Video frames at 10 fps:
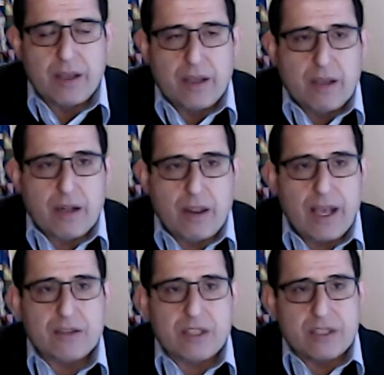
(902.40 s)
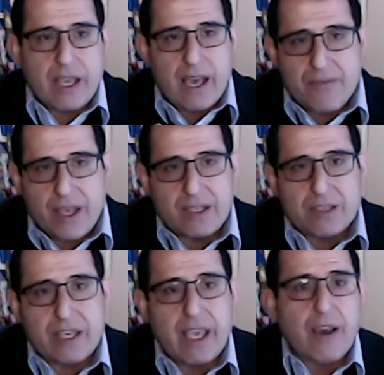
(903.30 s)
It allows us to have that
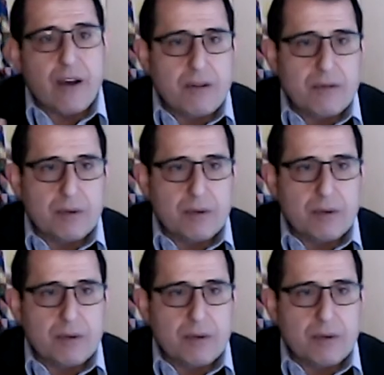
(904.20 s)
scale,